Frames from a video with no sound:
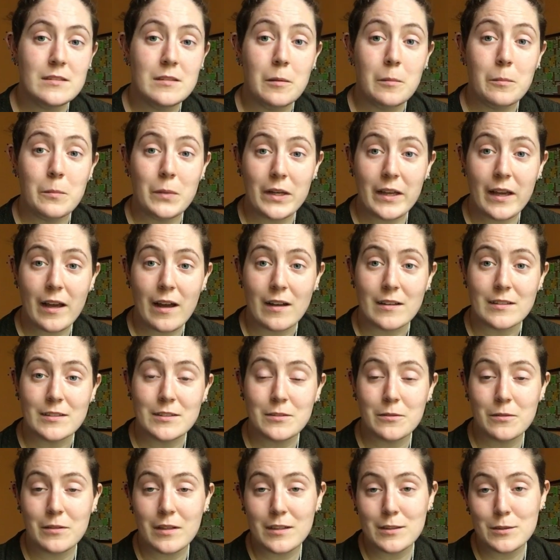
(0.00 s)
But yeah,
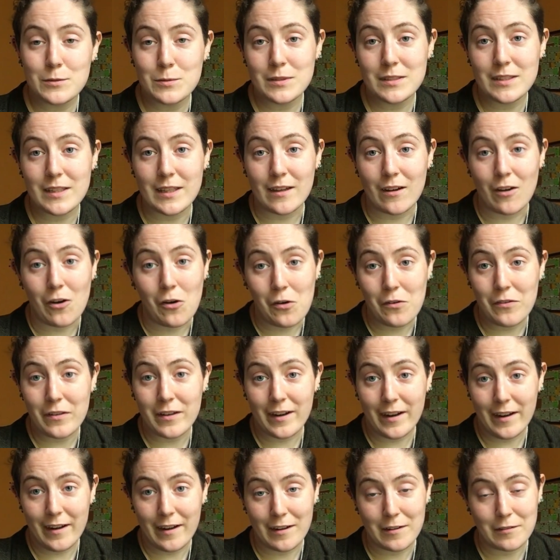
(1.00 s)
so that's really all that I
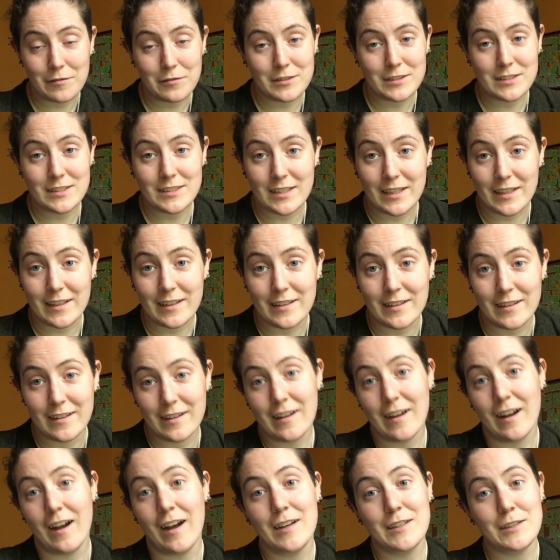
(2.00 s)
have for today.
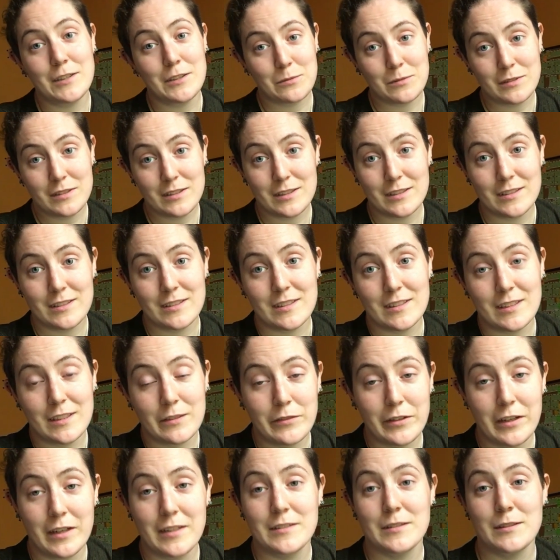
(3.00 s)
I just wanted to give
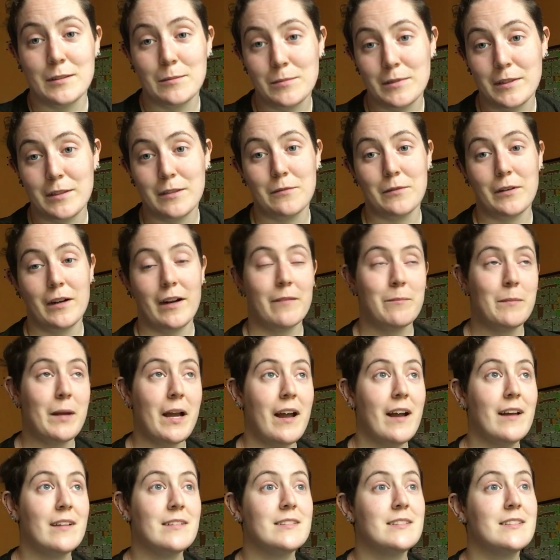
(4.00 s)
you guys an update of where I'm
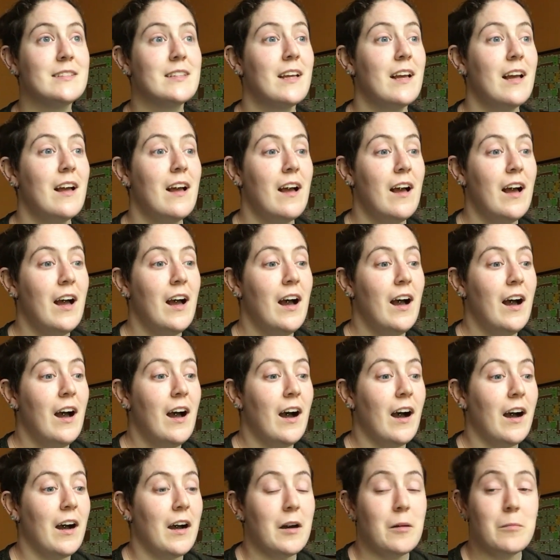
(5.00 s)
at.
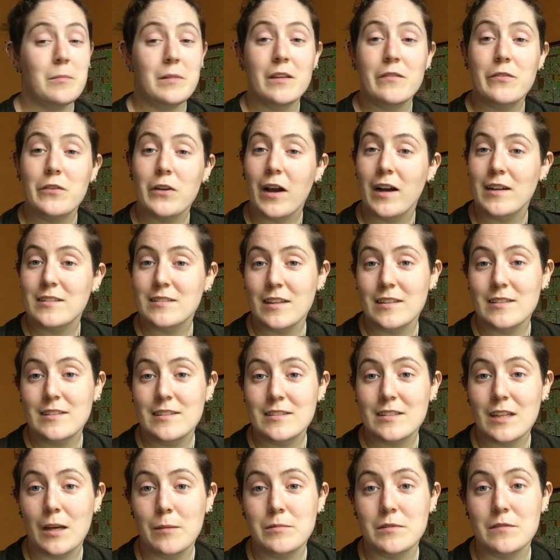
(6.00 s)
If you guys like these
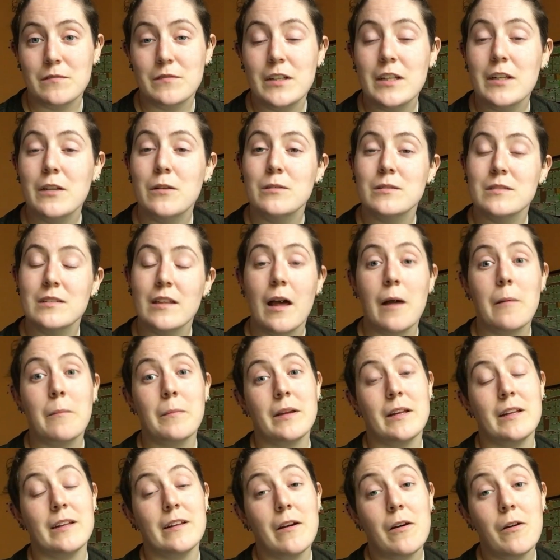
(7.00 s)
types of videos, let
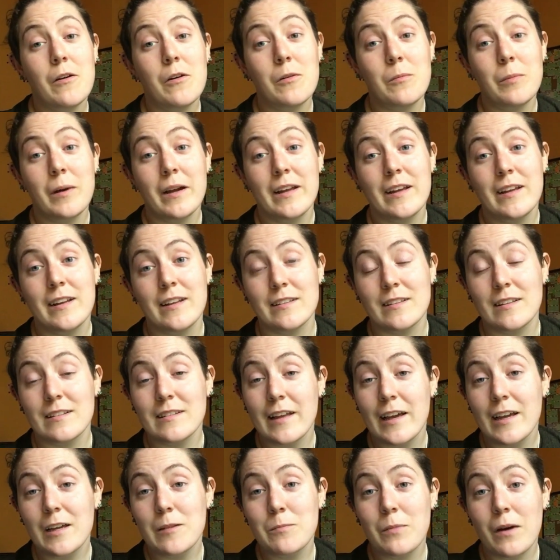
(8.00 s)
me know by hitting the
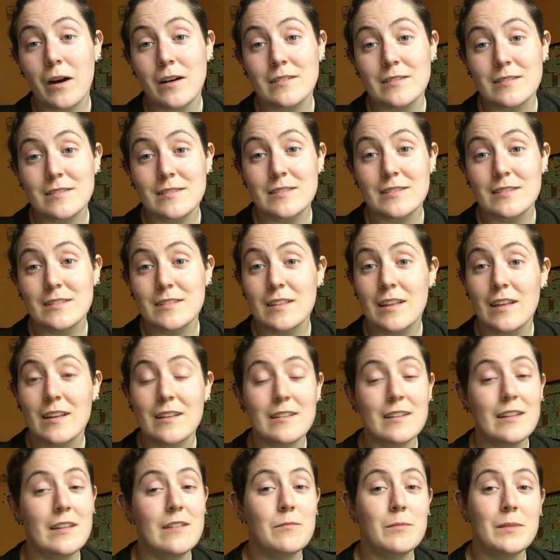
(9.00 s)
like button,
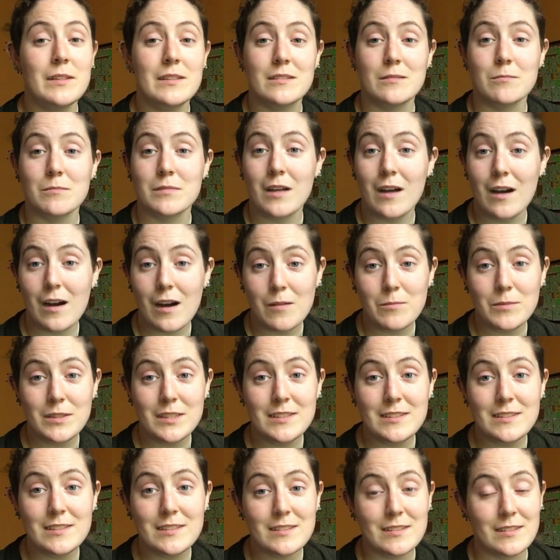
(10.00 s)
leave me some
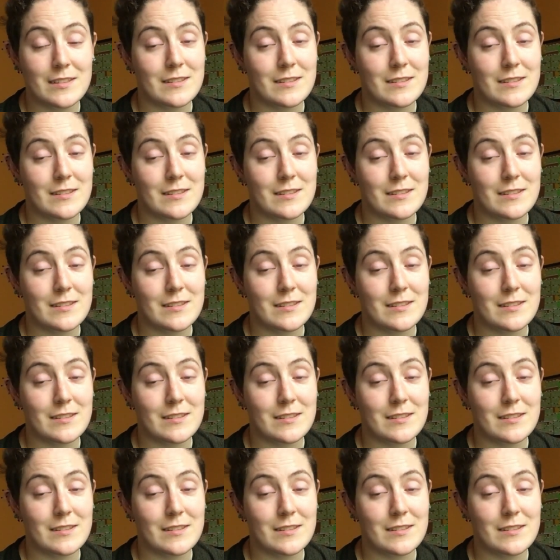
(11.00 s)
comments.